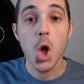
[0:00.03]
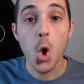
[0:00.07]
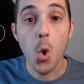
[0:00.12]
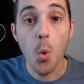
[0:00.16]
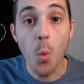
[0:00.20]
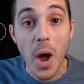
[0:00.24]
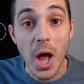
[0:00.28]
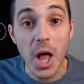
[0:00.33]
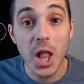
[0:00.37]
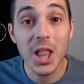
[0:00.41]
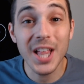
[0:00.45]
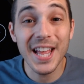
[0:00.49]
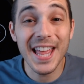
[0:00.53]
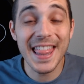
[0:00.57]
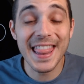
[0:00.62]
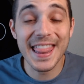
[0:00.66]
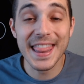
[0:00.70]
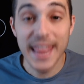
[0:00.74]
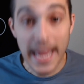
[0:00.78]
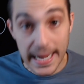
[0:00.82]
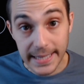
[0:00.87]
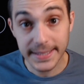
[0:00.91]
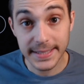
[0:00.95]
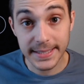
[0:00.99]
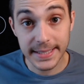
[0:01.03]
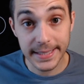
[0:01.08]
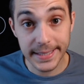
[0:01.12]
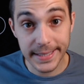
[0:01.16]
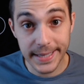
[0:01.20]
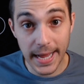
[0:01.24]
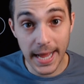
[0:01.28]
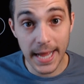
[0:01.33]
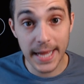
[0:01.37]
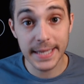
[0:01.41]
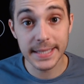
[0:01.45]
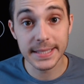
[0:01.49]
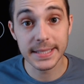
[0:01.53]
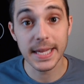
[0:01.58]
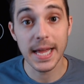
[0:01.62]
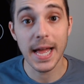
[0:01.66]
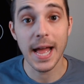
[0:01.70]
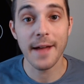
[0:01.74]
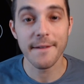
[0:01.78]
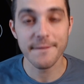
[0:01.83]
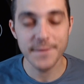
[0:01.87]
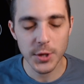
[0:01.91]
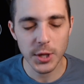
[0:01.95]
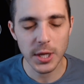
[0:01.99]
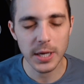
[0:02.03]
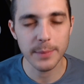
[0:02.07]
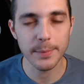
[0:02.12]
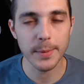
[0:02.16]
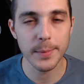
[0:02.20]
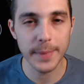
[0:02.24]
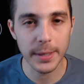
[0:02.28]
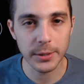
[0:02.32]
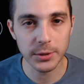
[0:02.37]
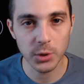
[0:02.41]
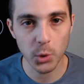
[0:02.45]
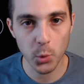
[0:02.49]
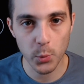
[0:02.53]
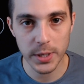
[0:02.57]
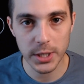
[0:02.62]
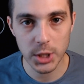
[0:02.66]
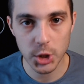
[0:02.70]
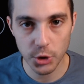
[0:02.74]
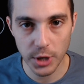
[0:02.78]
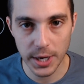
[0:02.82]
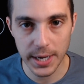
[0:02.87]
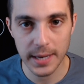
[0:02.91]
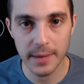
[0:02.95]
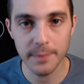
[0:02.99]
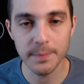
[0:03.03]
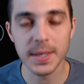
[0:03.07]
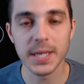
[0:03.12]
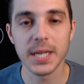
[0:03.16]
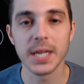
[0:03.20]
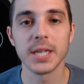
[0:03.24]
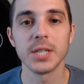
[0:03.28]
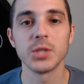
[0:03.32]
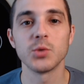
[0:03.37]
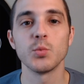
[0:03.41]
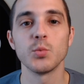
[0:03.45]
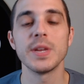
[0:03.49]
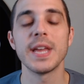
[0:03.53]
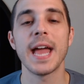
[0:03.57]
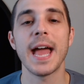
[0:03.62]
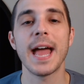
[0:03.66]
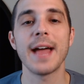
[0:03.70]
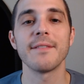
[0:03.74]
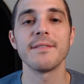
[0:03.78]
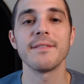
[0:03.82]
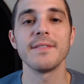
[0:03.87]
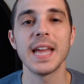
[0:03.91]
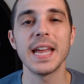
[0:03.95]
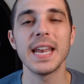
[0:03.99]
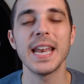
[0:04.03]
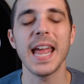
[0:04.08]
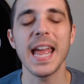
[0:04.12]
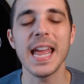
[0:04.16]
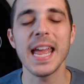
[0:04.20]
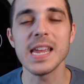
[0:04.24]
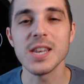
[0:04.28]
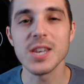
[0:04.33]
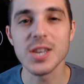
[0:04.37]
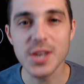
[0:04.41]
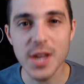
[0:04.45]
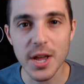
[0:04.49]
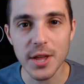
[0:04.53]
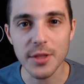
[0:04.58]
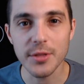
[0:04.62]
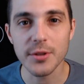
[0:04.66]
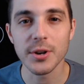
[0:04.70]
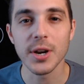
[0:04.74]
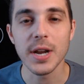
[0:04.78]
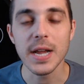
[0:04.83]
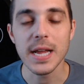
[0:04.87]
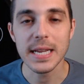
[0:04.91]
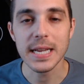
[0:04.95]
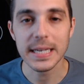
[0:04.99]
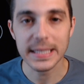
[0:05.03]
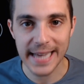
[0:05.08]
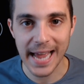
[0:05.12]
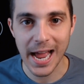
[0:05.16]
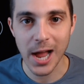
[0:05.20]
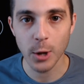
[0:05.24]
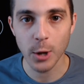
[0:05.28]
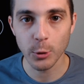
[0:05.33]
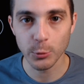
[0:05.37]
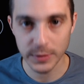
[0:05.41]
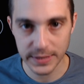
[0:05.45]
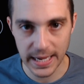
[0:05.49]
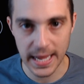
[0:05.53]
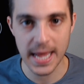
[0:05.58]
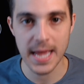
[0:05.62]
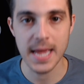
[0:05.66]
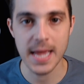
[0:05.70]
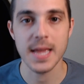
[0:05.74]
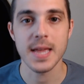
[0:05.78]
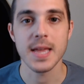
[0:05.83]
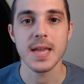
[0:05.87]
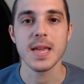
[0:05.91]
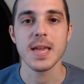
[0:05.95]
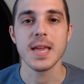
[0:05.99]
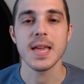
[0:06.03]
Well, that's it, guys. I feel like I'm about to quit trading because we have yet another down day.